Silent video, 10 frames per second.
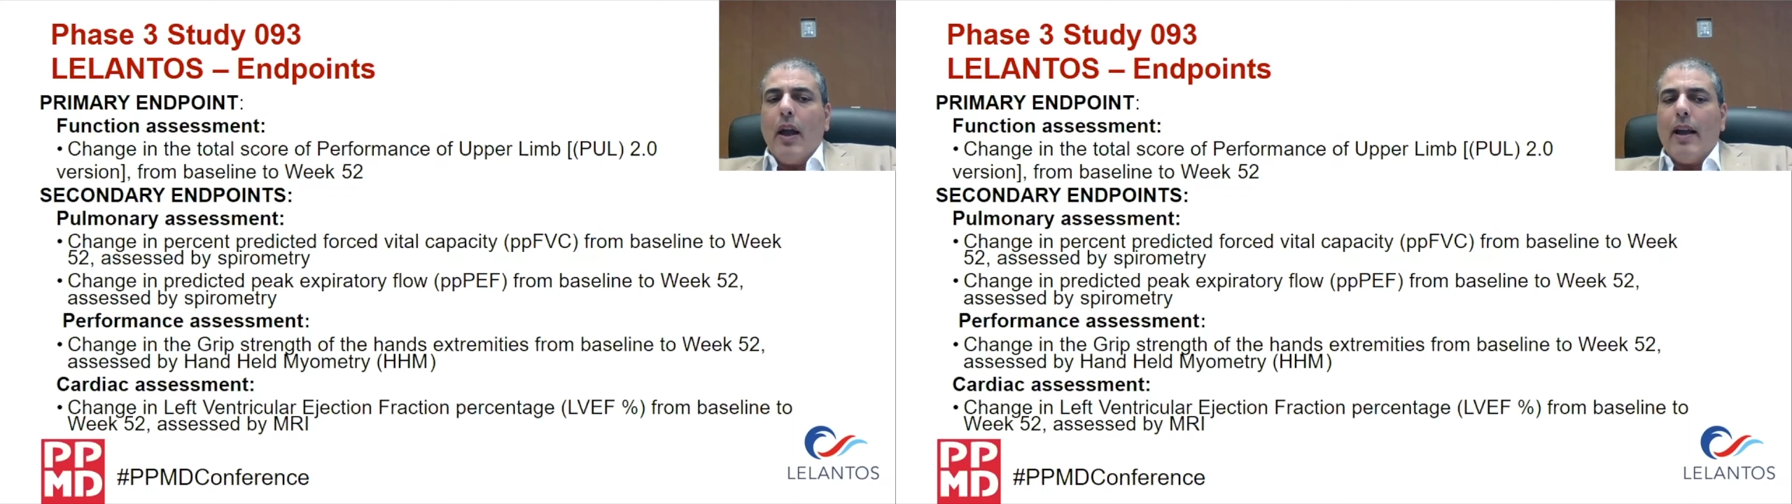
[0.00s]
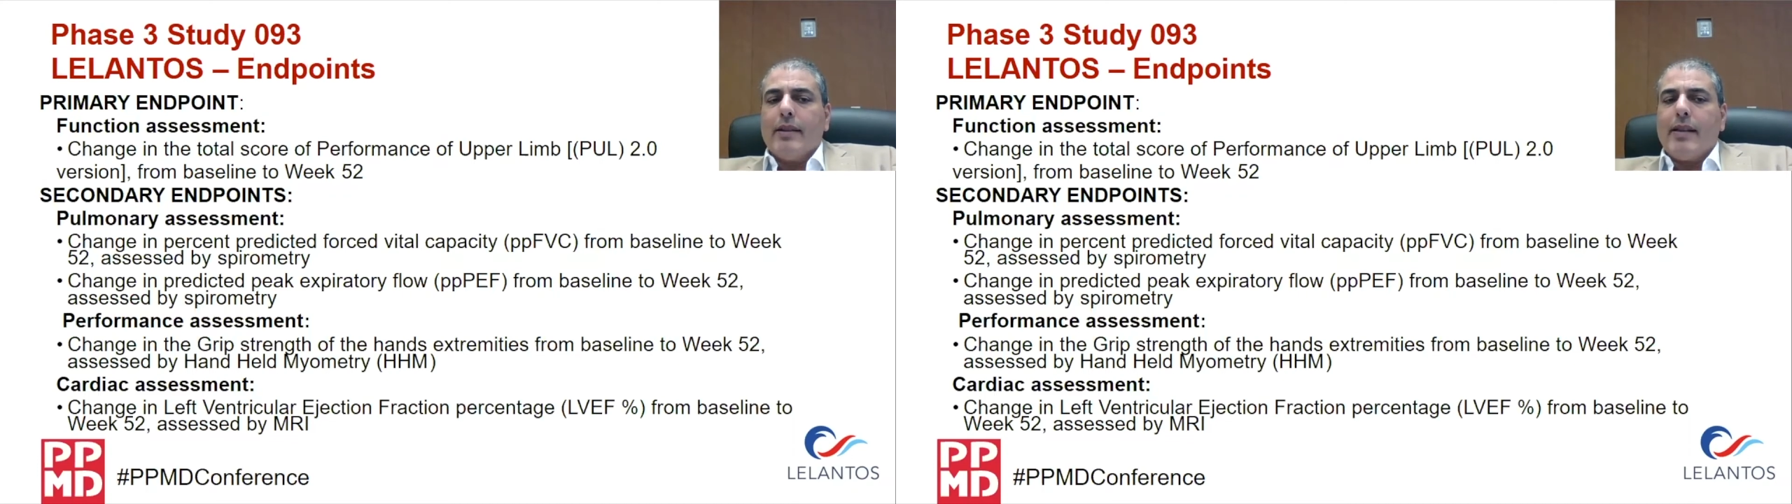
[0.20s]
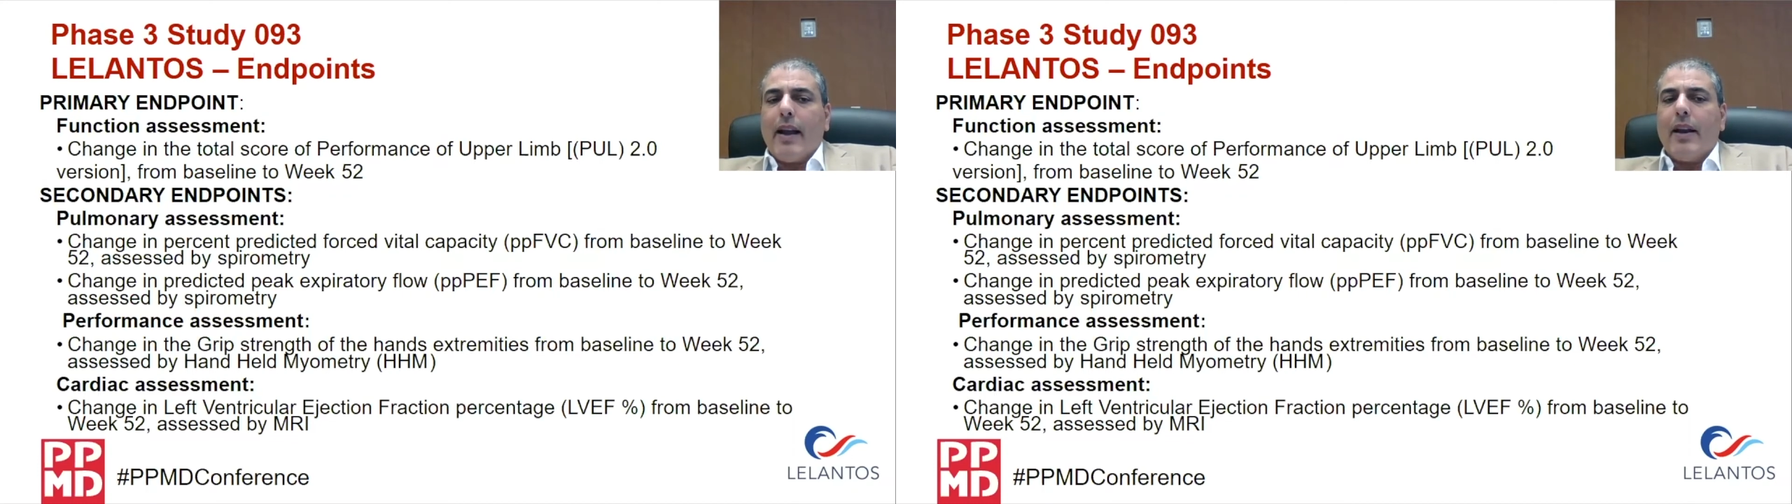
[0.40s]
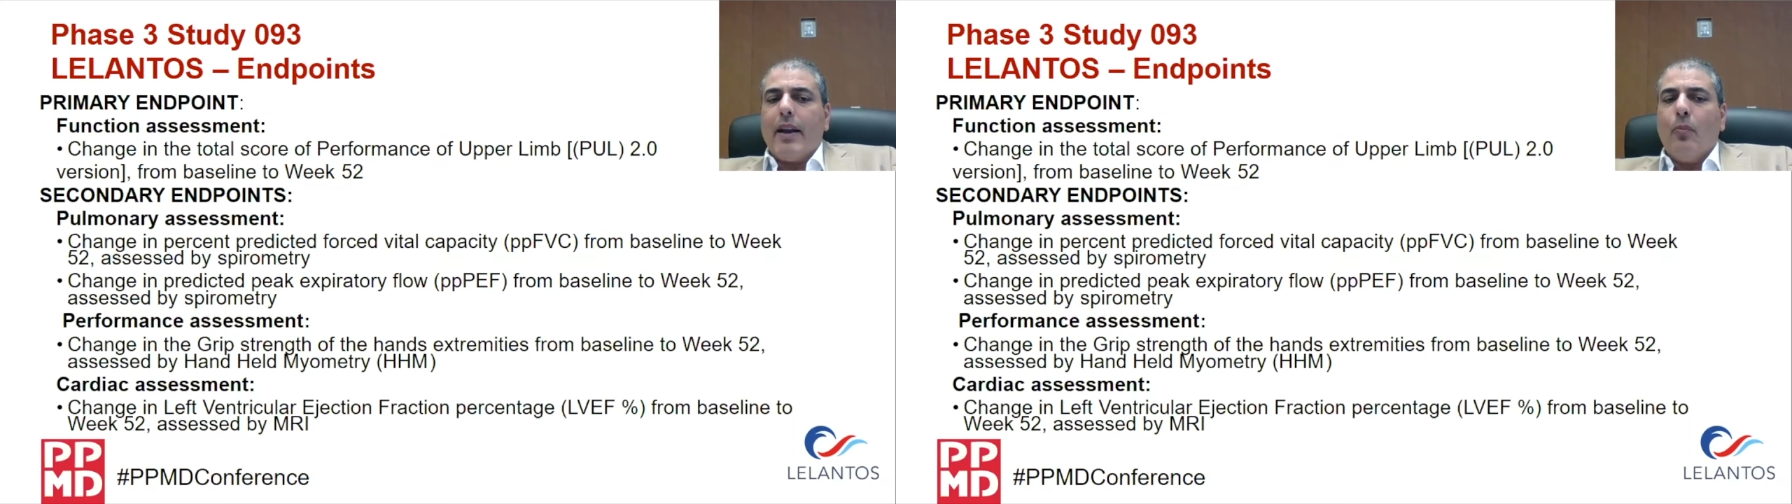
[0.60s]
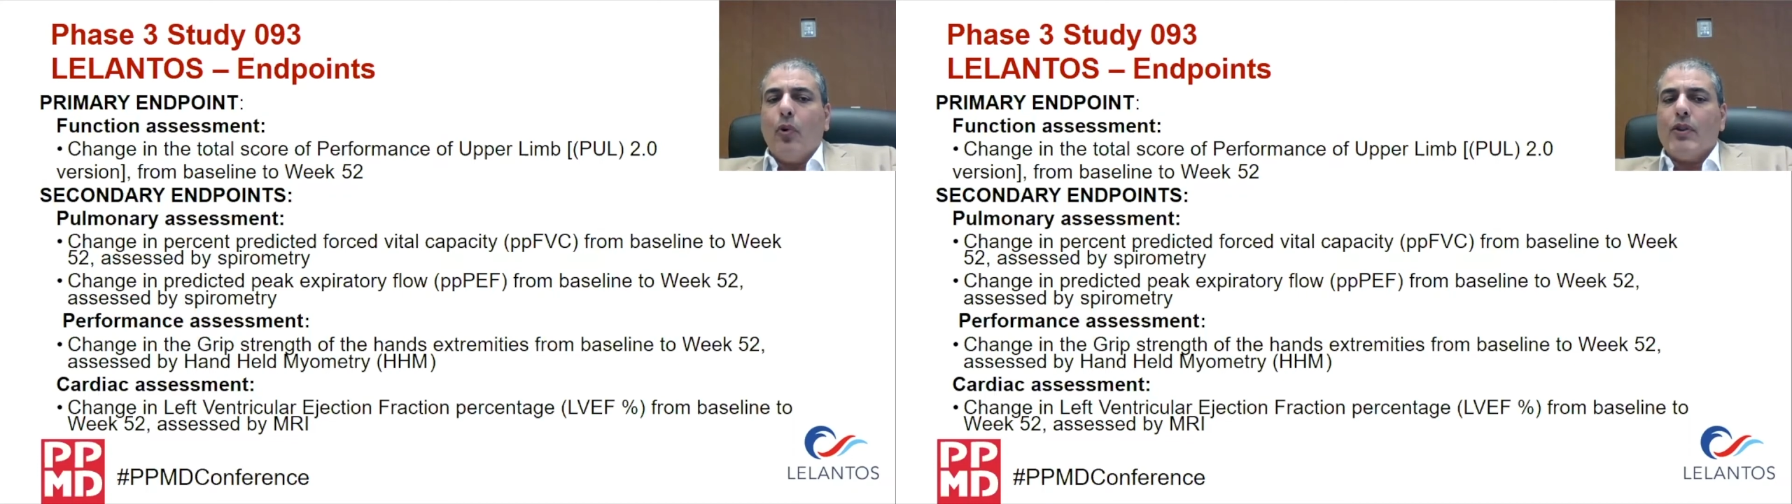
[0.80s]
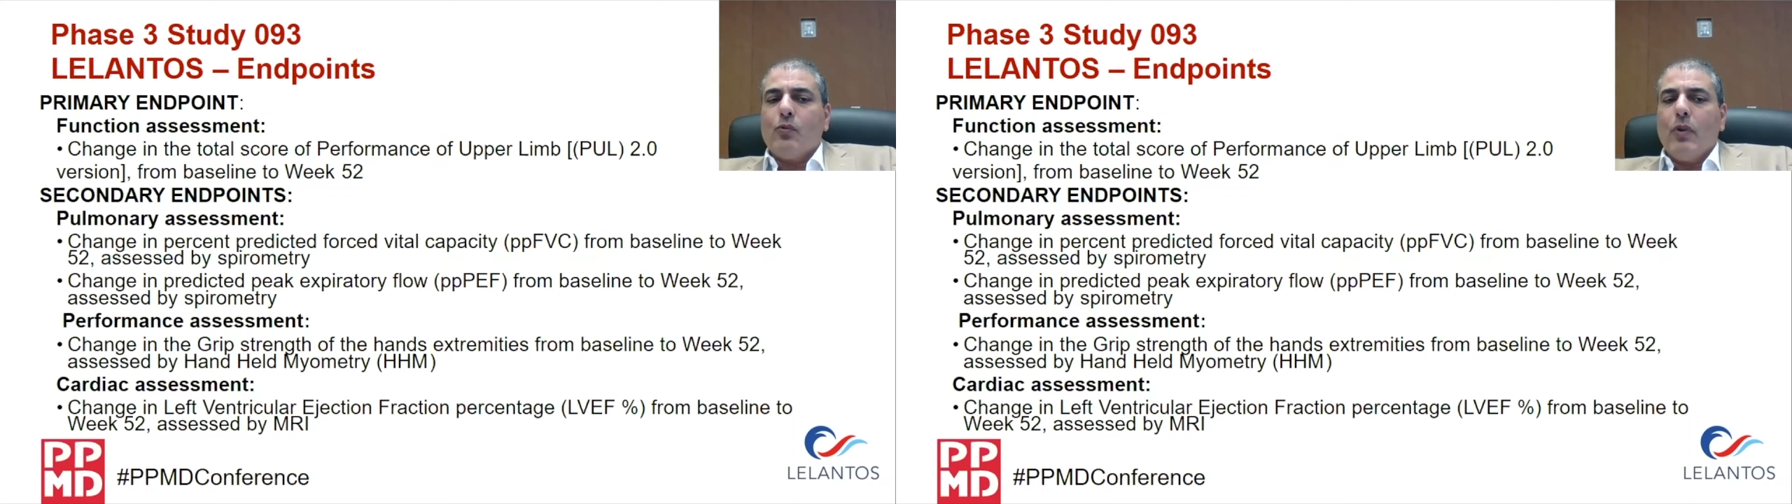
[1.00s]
And secondary endpoints,